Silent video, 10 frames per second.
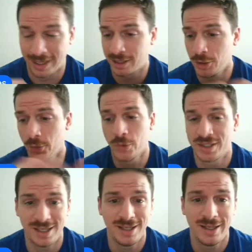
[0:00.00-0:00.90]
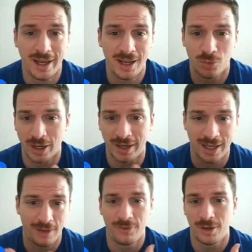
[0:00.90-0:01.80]
the UNC game where I
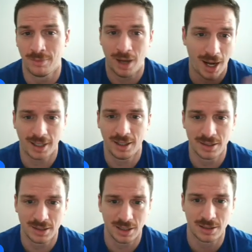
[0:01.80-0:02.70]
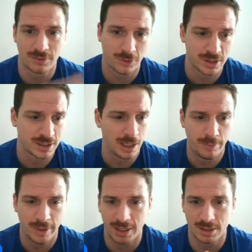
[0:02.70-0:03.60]
gave him hockey assist for the skip
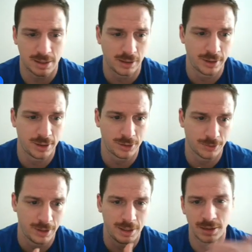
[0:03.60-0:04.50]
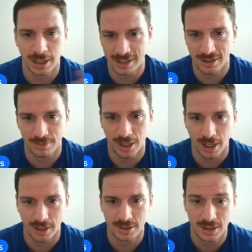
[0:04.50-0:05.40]
passes that led to threes, I give him a
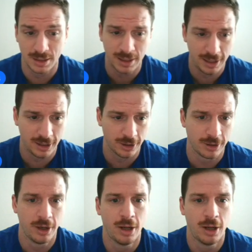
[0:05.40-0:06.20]
hockey assist here